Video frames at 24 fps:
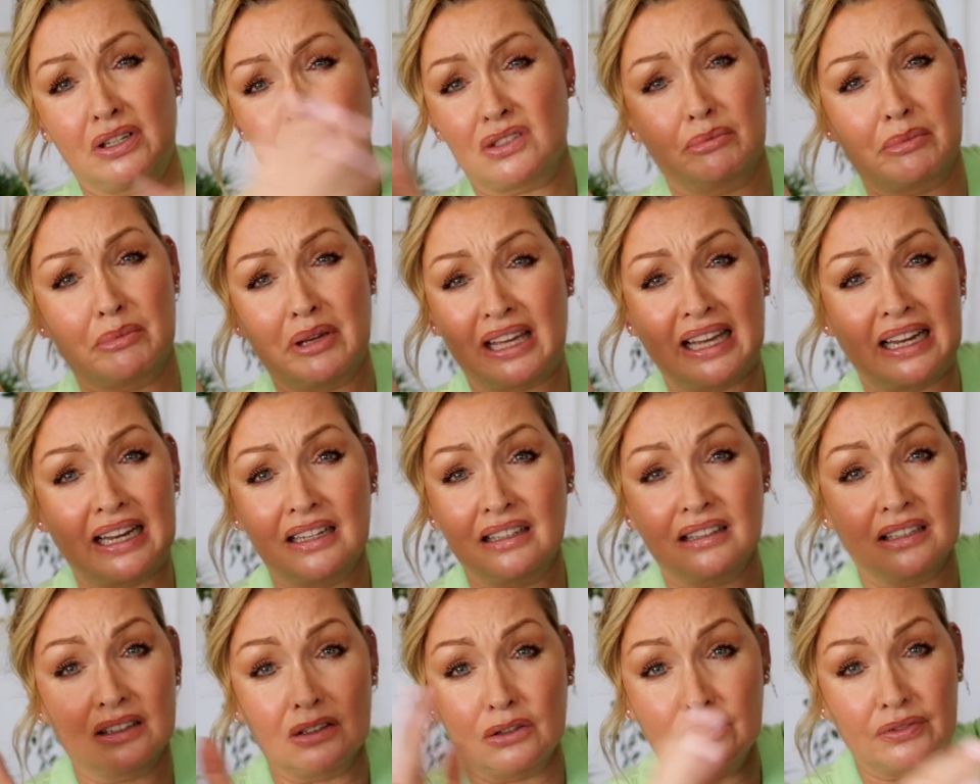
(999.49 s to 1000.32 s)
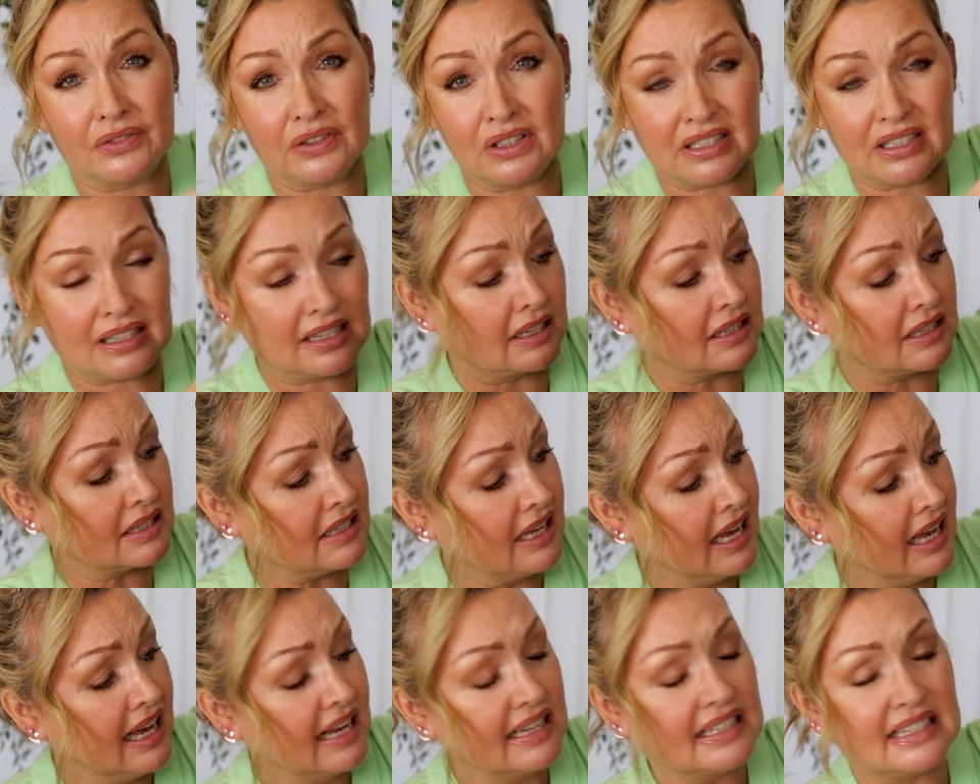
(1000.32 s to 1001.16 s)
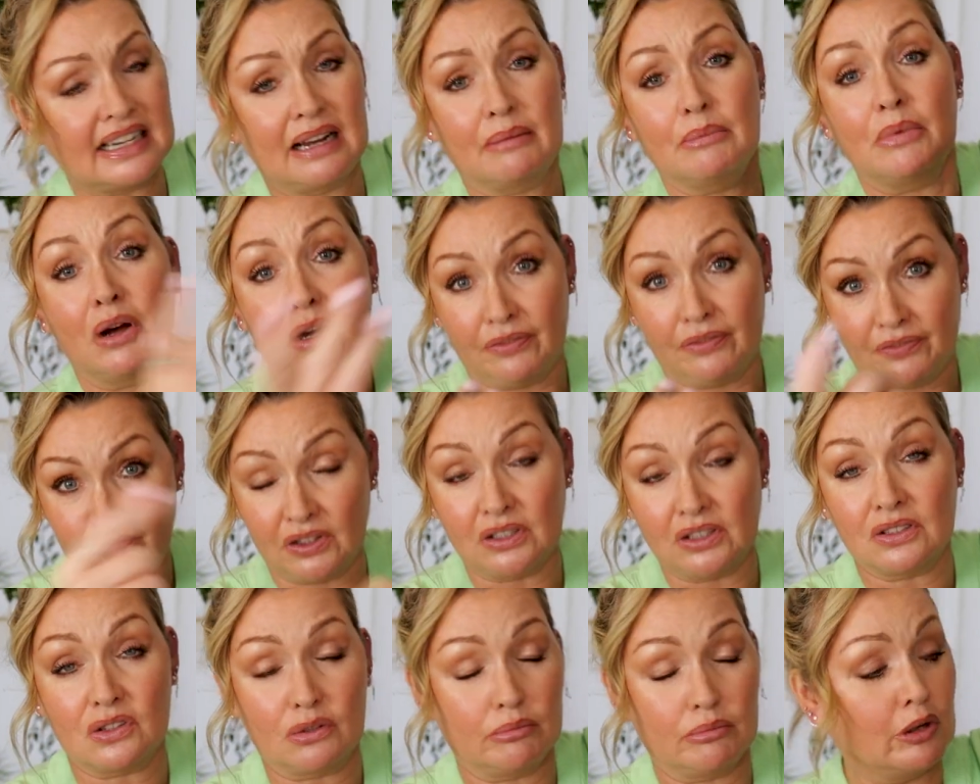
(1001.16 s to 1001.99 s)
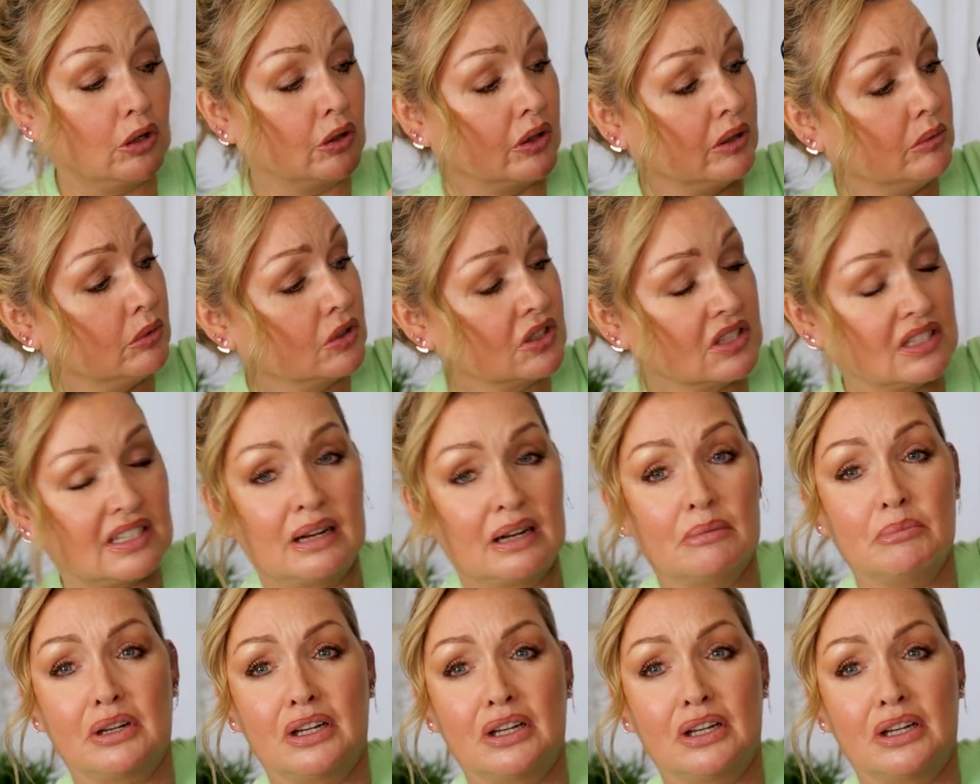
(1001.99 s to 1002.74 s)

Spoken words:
I don't make anything off these links, down off the Zumoni ones down